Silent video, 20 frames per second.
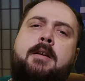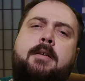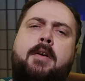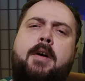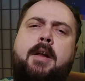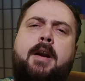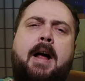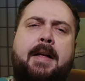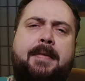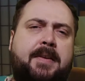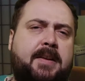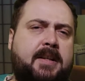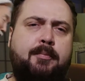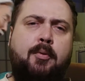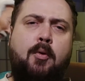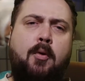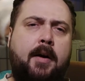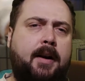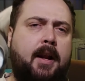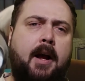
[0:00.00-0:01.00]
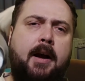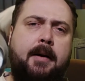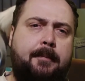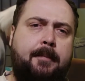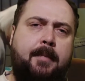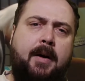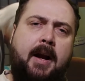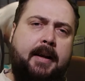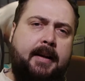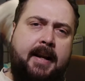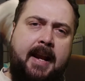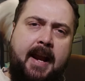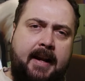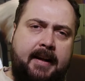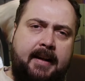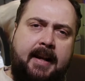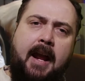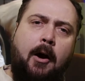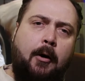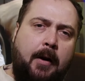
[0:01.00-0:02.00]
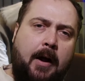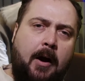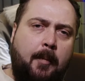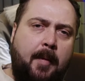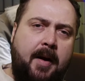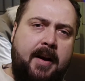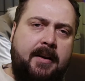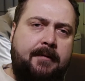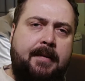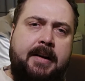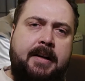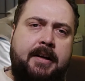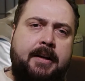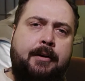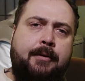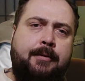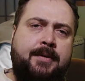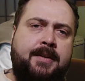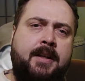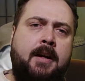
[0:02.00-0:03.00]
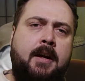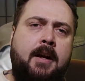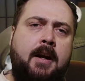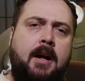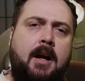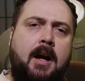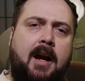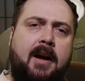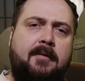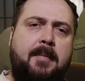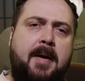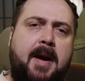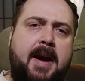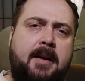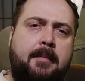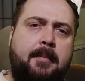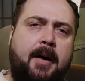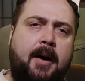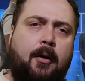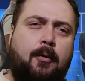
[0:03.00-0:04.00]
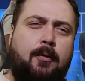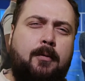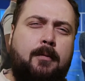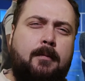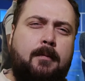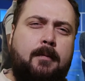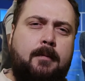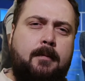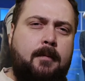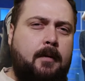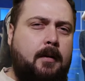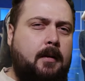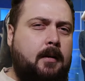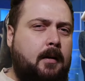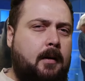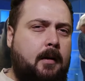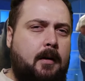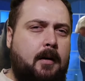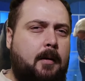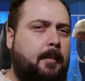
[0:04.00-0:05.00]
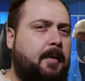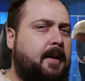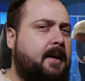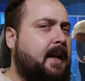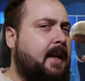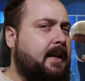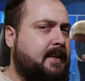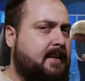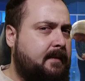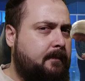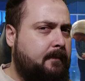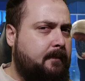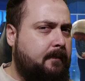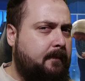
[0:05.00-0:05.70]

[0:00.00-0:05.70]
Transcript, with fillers: that at this point I I can't count how many videos I've made about I'm going to guess